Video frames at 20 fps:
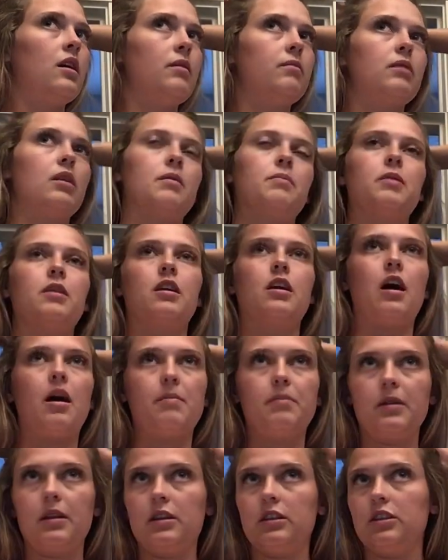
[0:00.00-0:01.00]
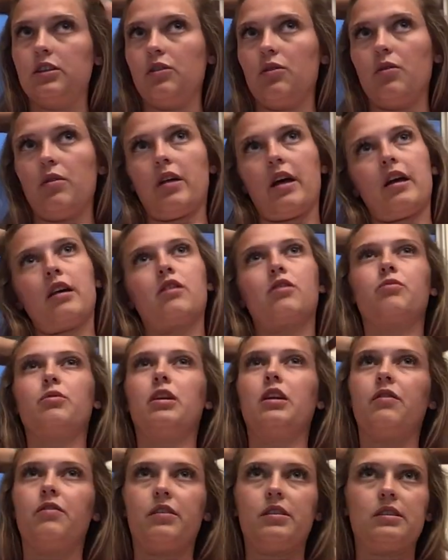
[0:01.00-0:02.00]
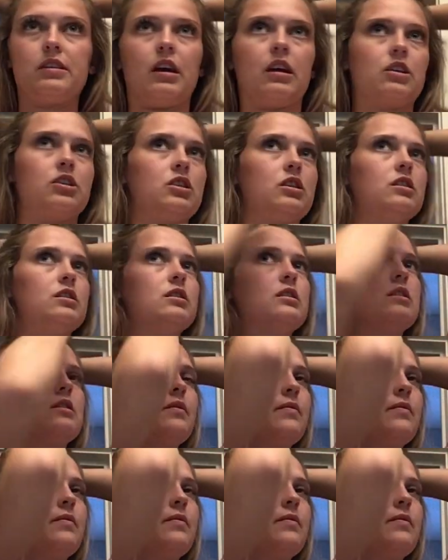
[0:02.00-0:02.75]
going to put it up into like 3 different sections,